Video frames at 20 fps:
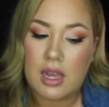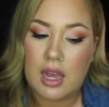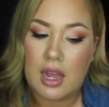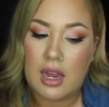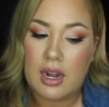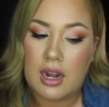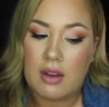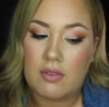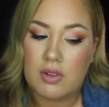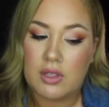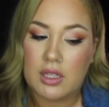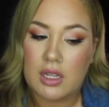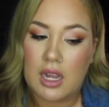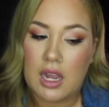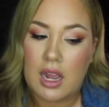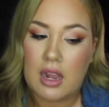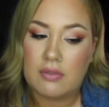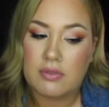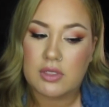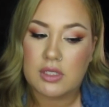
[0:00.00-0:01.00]
and everything
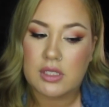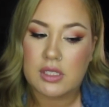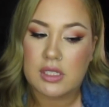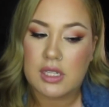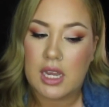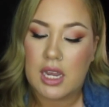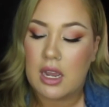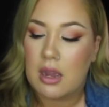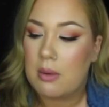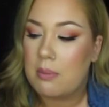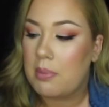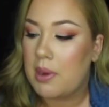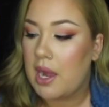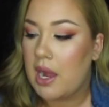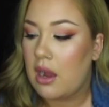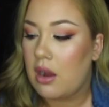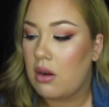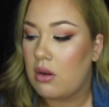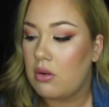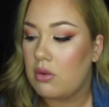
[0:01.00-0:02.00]
I have to say
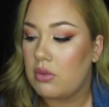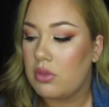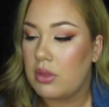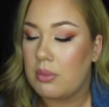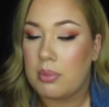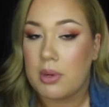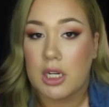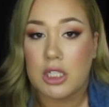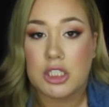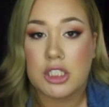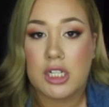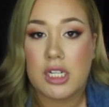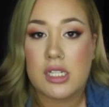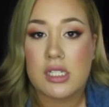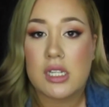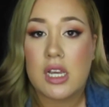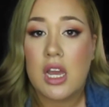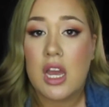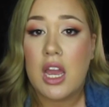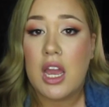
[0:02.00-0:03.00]
about the
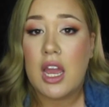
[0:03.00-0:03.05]
brushes.